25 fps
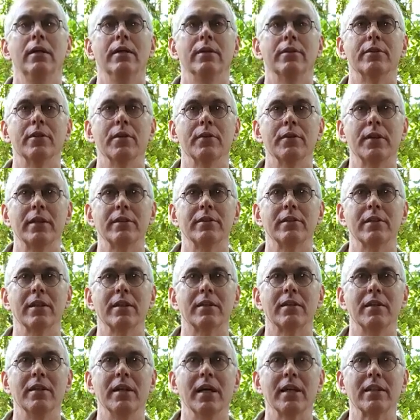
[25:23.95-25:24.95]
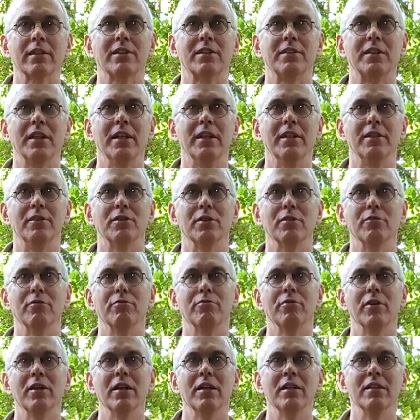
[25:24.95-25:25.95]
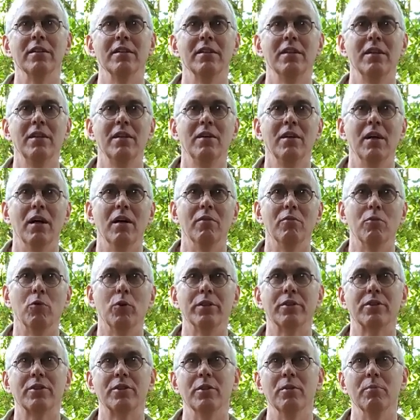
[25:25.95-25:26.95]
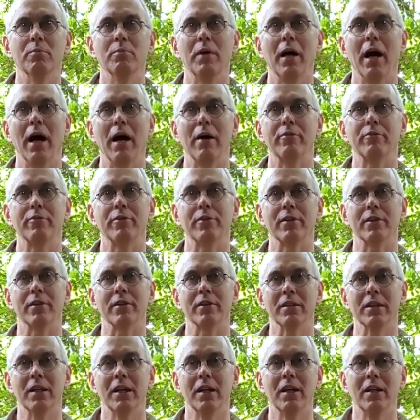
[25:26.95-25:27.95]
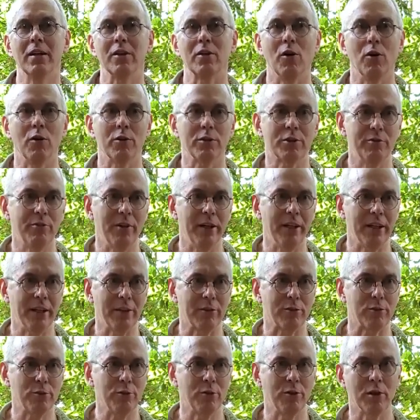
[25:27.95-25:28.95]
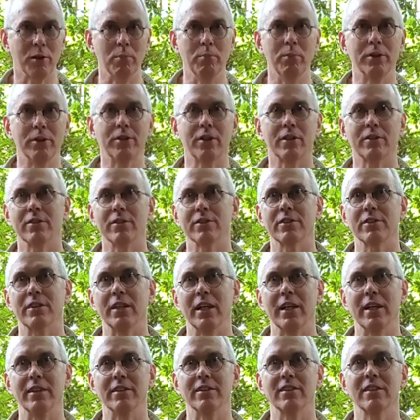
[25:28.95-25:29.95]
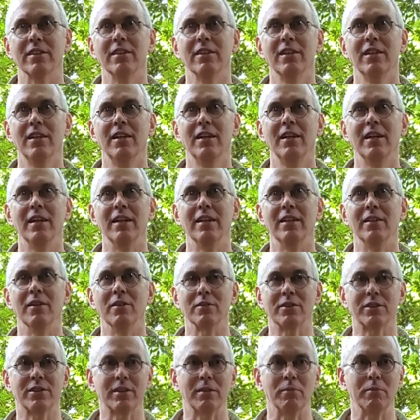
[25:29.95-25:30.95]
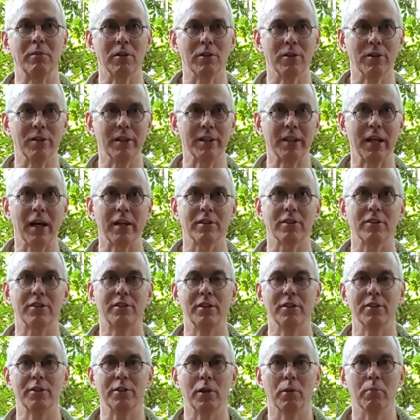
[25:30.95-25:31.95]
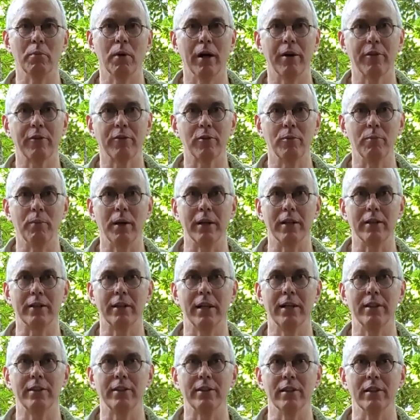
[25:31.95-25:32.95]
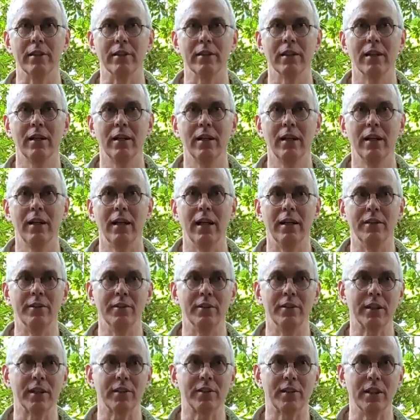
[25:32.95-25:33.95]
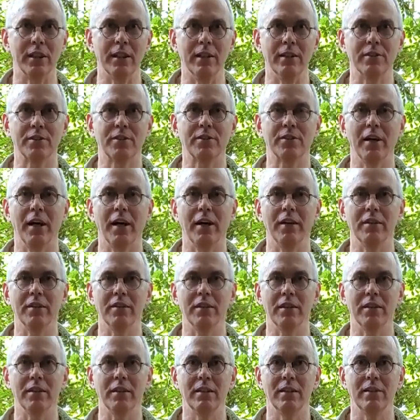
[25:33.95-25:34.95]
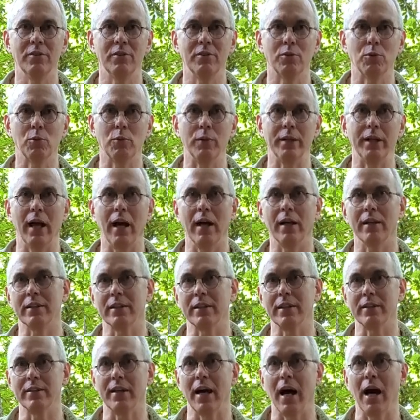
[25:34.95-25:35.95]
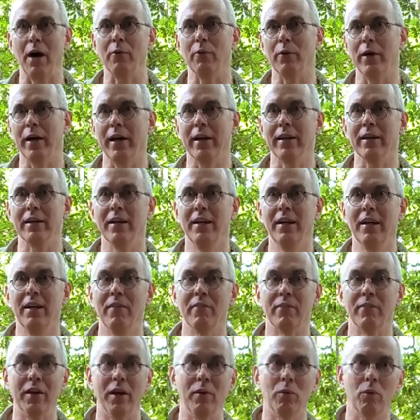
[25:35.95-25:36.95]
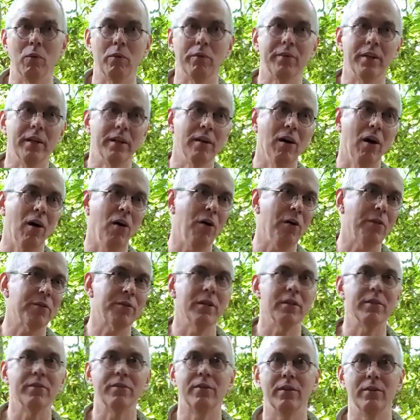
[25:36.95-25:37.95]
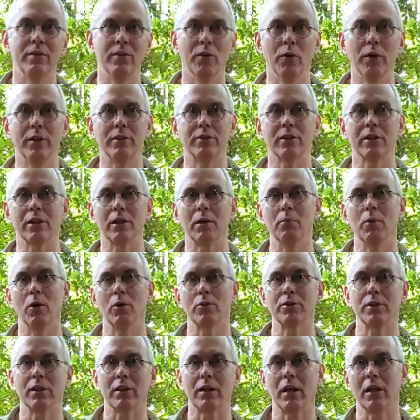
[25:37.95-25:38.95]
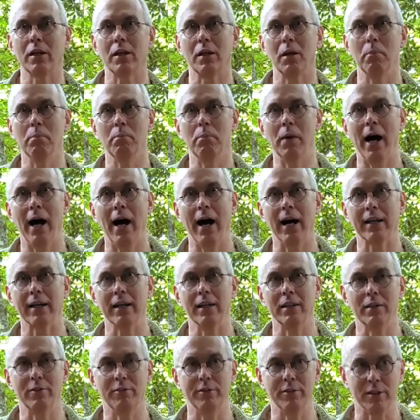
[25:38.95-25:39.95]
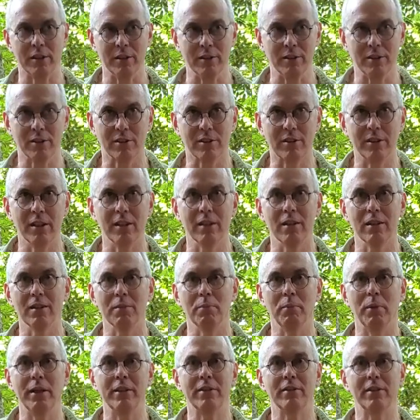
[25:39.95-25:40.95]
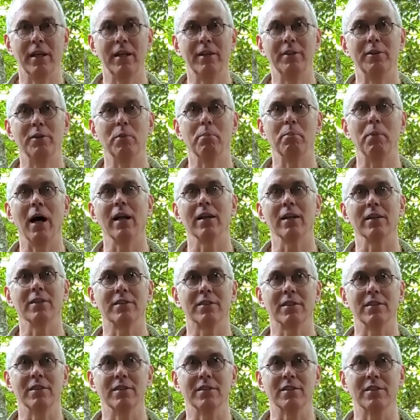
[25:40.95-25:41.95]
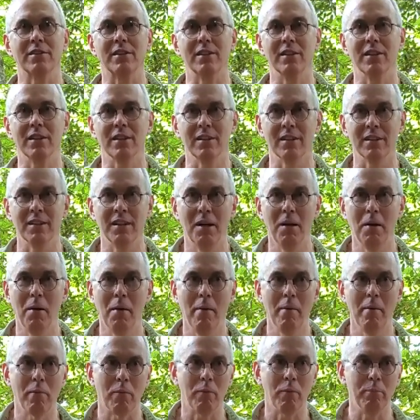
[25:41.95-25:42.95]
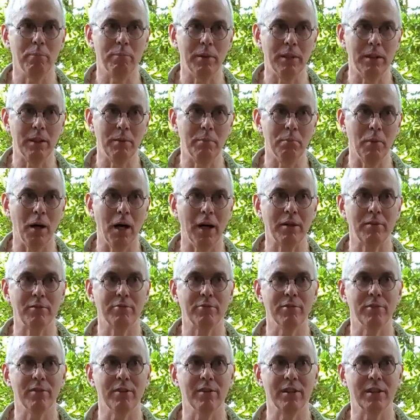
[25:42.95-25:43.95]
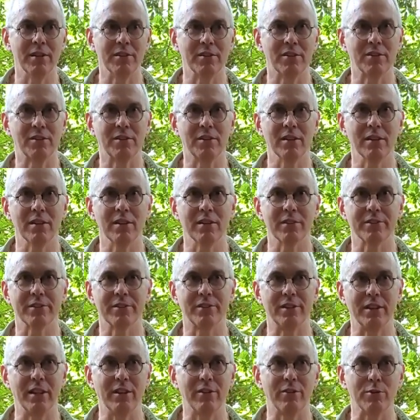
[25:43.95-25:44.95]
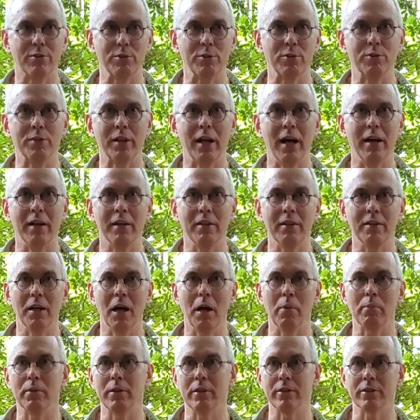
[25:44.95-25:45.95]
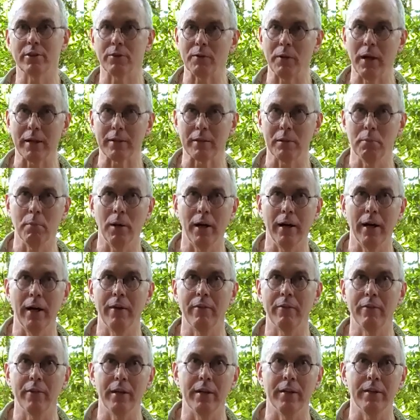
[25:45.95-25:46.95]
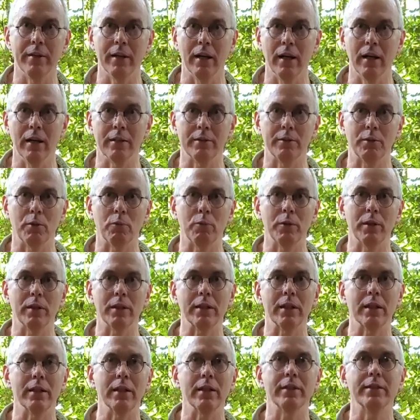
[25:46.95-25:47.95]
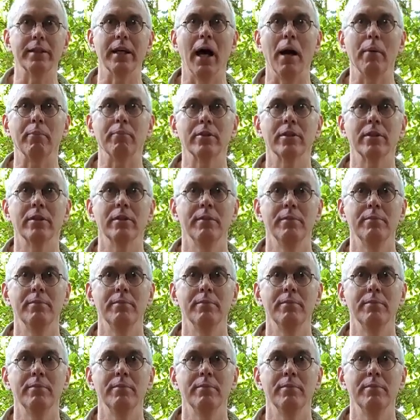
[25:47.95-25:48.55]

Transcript: So that's like the next stage of wisdom after cultivating through to the mystical states. You know, learning how to still your mind through meditation, and you get the insight into reality that way. Then all the noise and commotion can come back, and if you can still maintain your balance and still be mindful and still see through that and not be distracted by it, then you're really an adept.